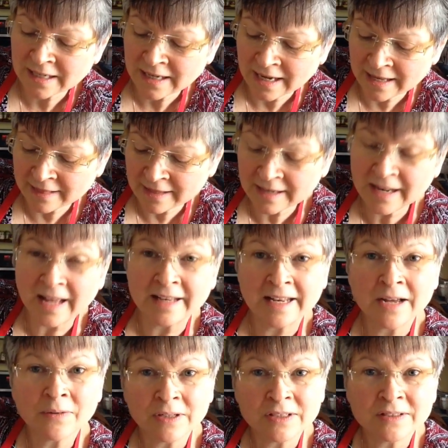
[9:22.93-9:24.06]
And then
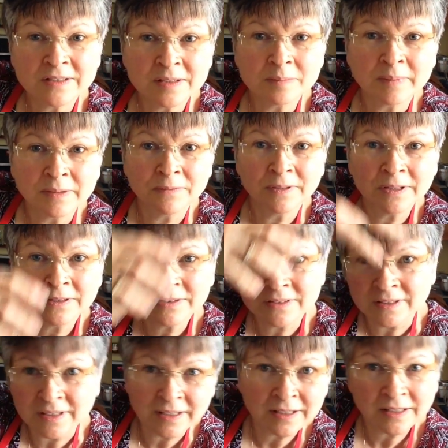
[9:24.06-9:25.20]
now I just dip my fingers
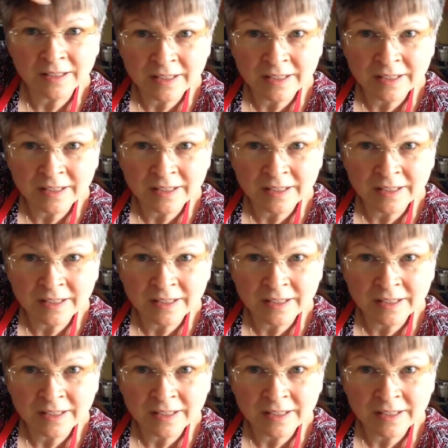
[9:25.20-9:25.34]
in it